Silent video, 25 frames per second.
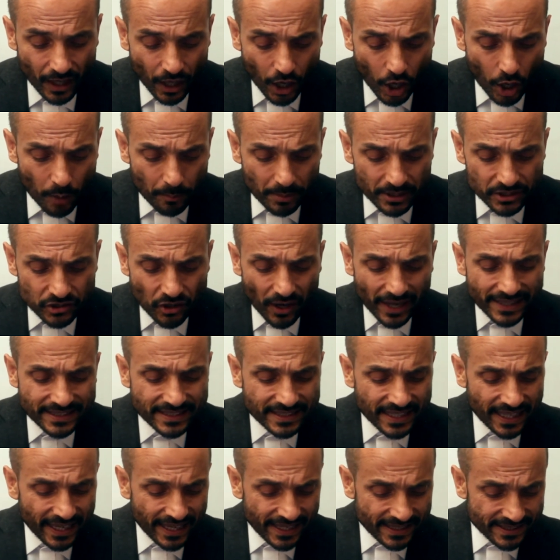Besides
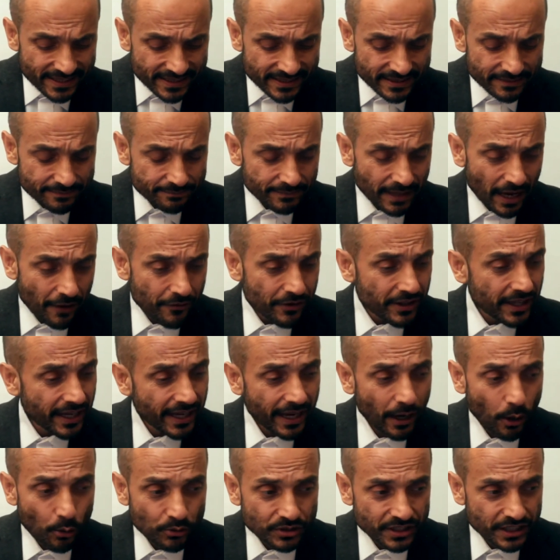this, everything
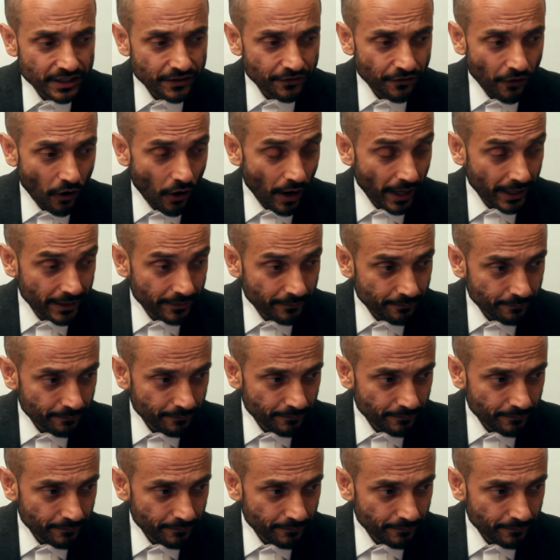else is fine,